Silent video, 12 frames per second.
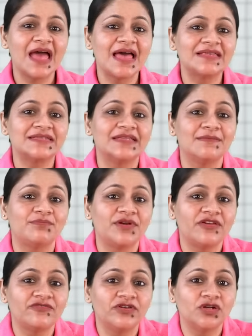as they
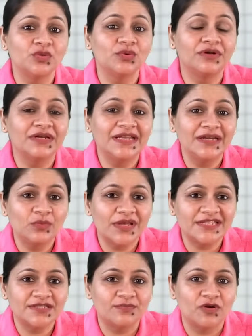prefer to
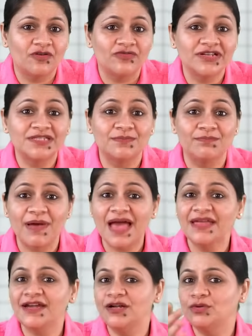reinvest profits
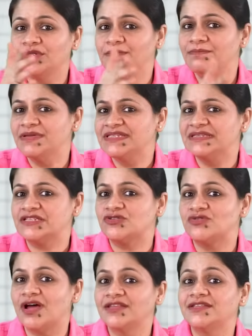back into the
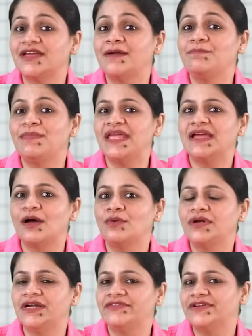business rather than paying
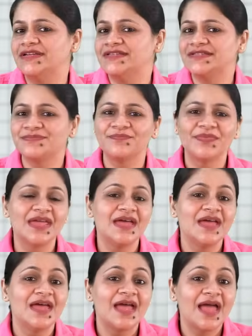out dividends.
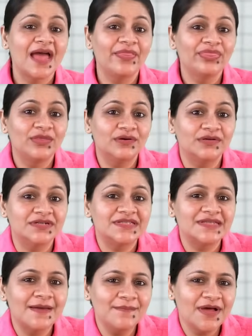And third,
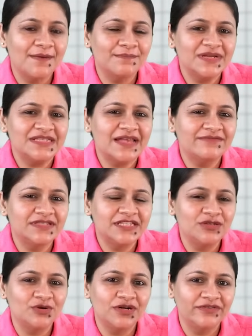some companies have
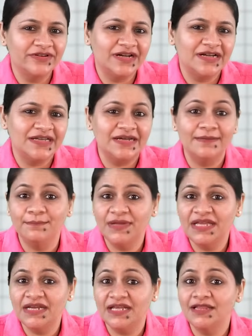zero dividend yield,
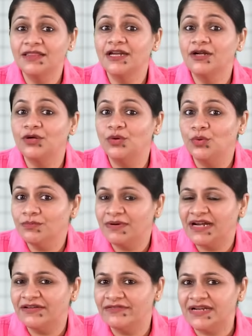meaning they don't
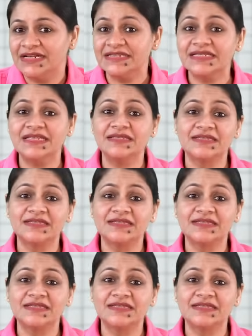pay dividends. In